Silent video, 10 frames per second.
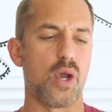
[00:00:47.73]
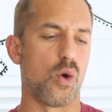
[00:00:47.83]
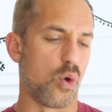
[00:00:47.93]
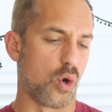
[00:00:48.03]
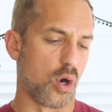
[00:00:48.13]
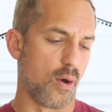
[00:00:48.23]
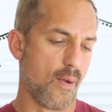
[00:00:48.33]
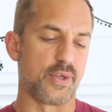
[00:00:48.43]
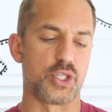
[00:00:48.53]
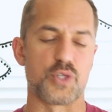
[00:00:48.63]
Or
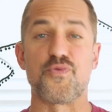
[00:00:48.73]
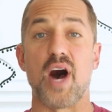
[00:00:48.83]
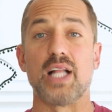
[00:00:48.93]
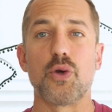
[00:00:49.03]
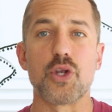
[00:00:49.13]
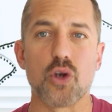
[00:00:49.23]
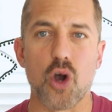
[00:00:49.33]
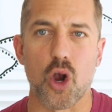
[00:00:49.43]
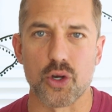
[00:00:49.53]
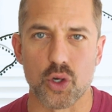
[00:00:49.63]
this is Follow Your
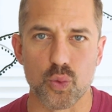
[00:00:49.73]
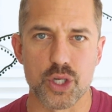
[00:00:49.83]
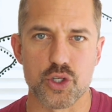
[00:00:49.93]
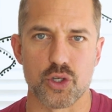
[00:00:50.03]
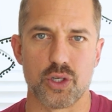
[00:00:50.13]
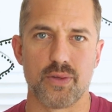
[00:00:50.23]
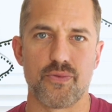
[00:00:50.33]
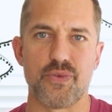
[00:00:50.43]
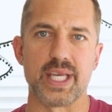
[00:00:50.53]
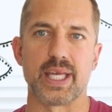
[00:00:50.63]
Heart Original
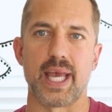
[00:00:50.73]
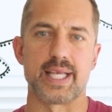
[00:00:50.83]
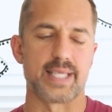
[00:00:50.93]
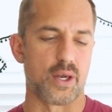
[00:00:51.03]
Veganese.